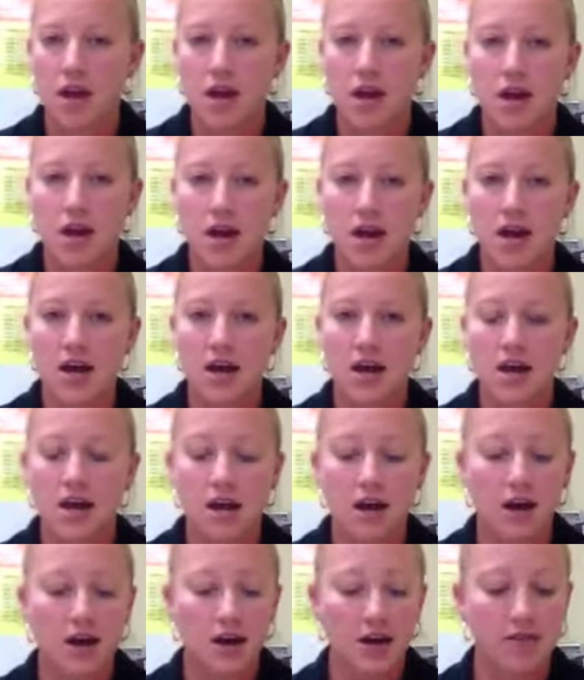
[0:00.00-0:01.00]
And
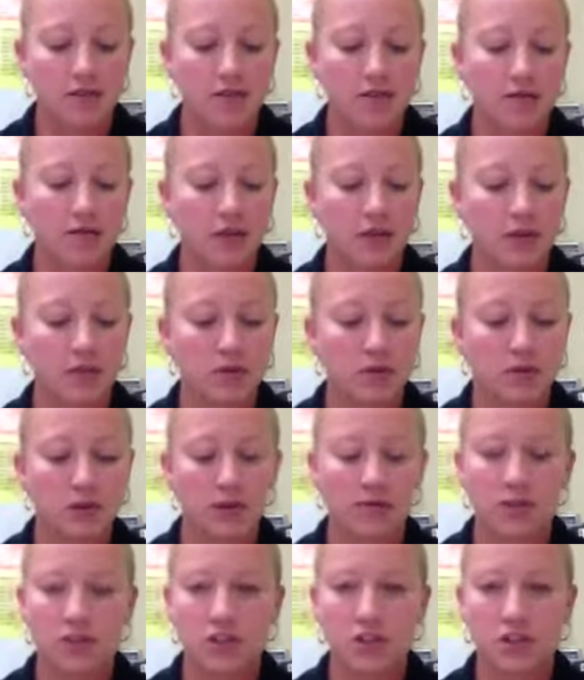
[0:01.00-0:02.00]
I firmly
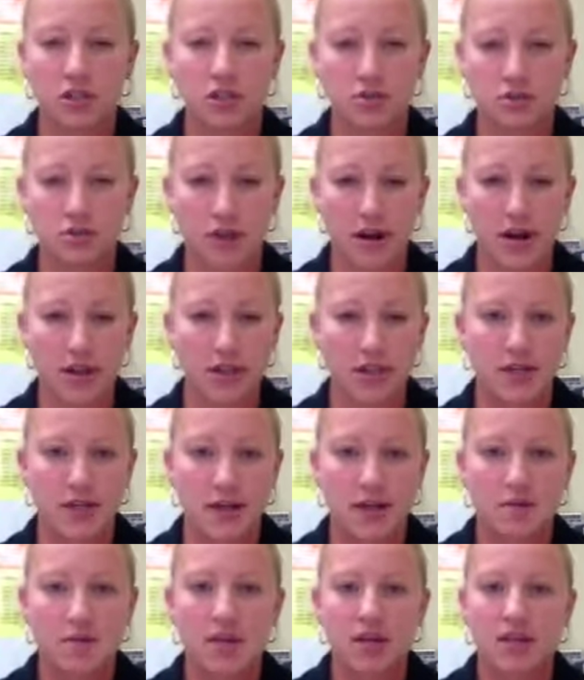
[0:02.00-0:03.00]
believe that she's right,
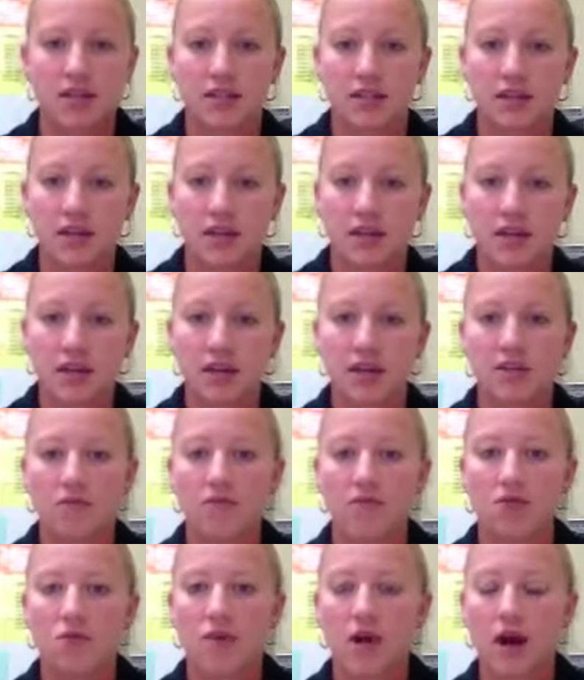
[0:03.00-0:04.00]
because I think if
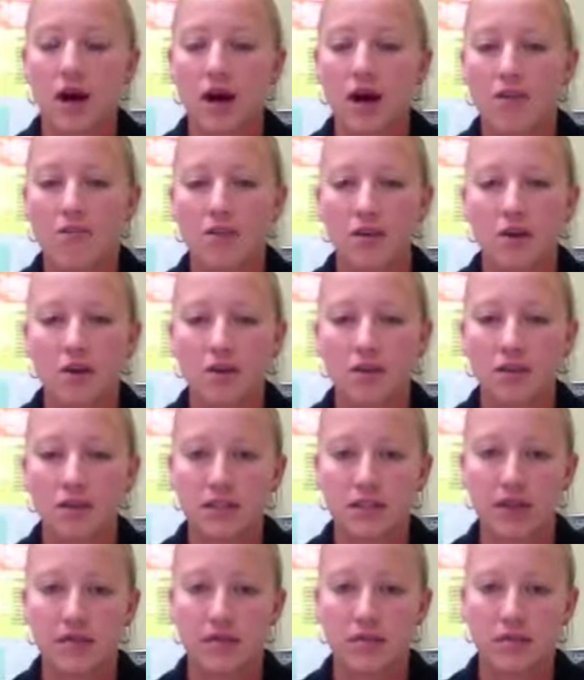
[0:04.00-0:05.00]
you have all the
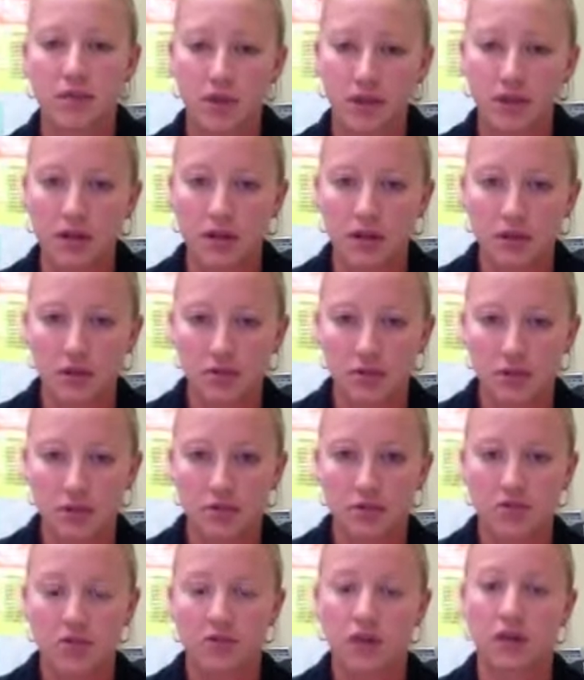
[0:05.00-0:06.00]
same ability of
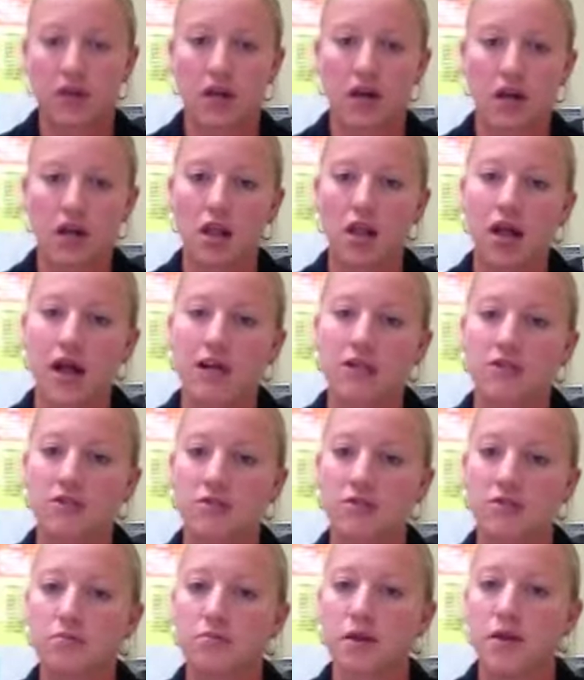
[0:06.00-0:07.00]
students in a
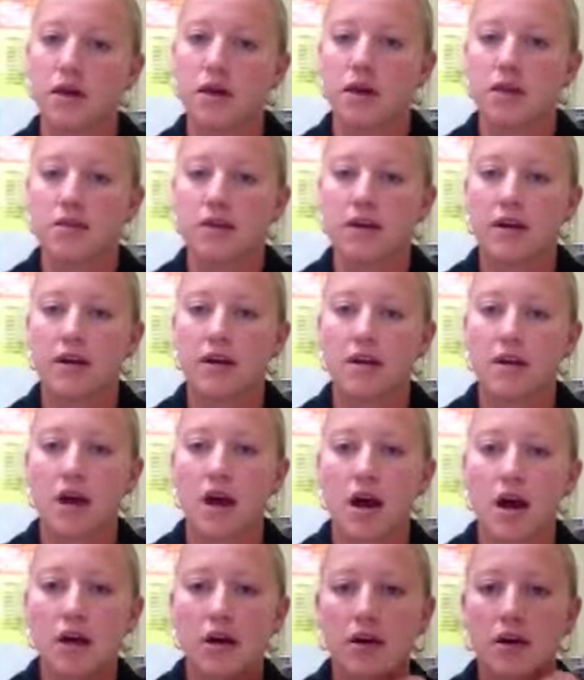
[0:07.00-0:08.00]
classroom, they are
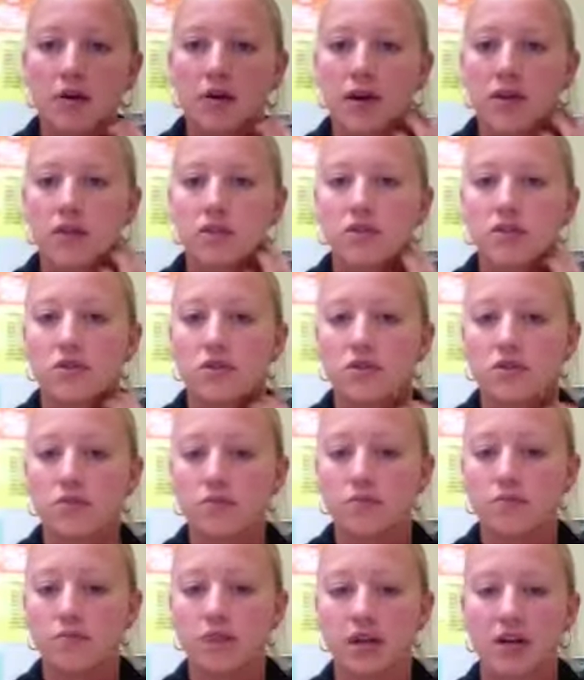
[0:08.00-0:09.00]
not going
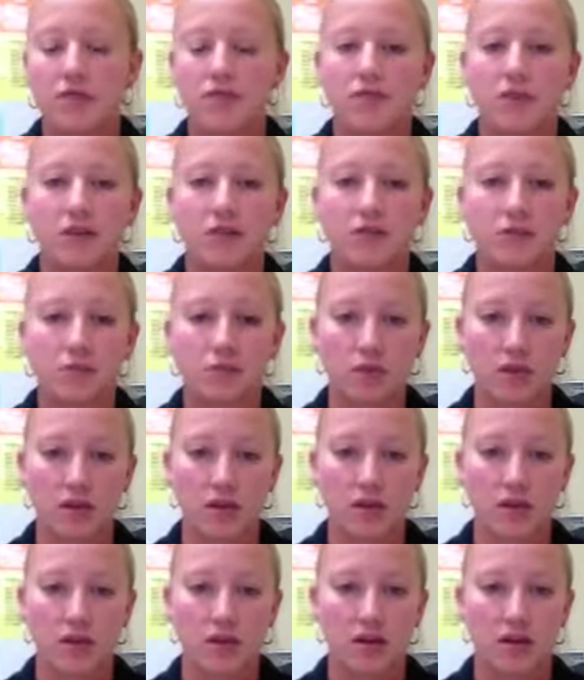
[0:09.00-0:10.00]
to benefit from one
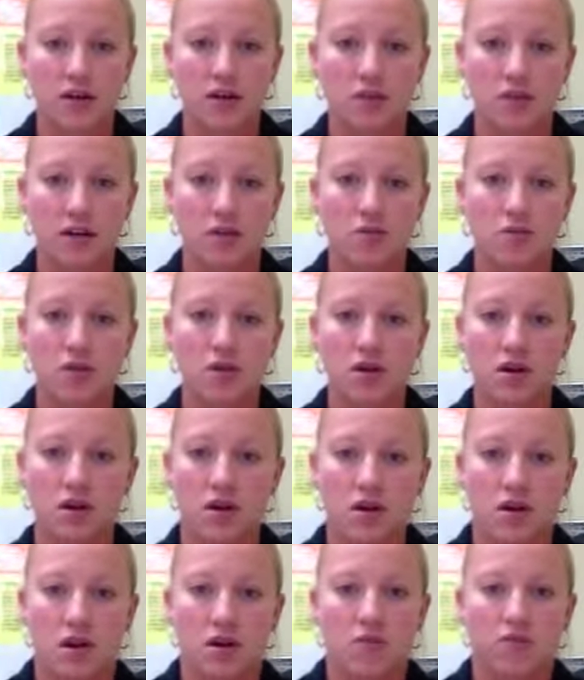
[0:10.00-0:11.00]
another as they would
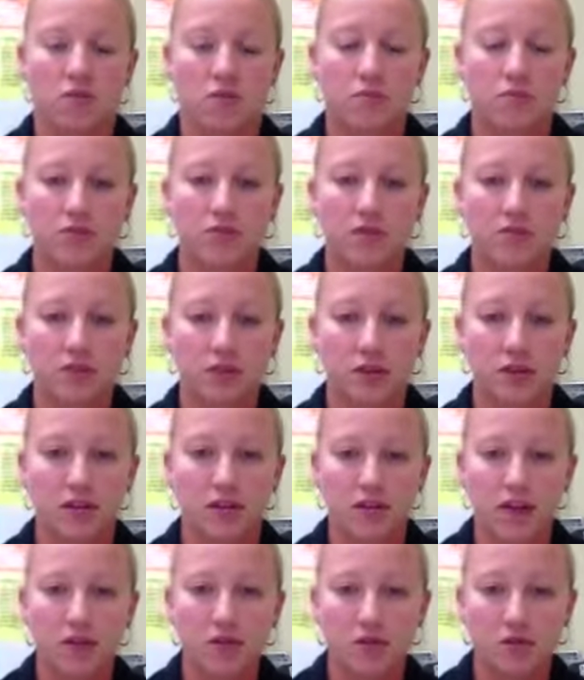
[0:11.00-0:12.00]
from different
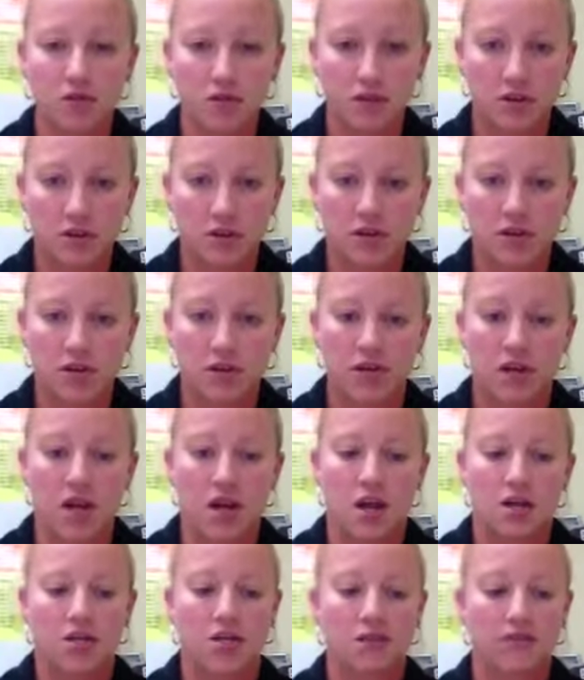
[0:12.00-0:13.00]
level learners,
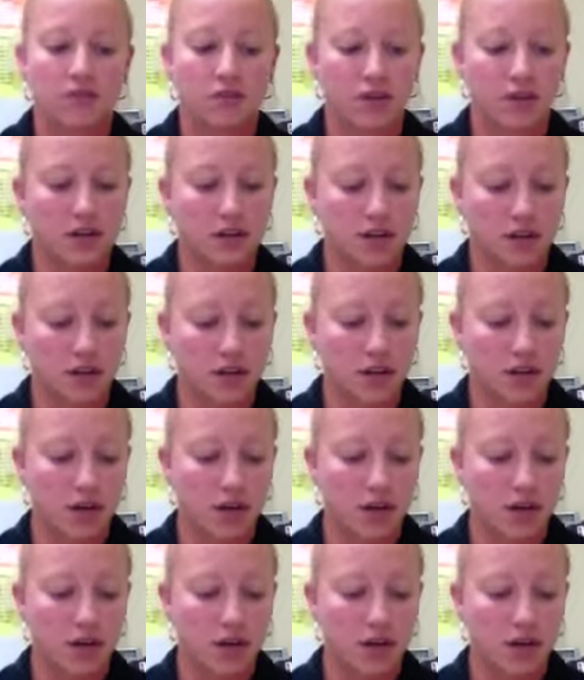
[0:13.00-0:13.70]
different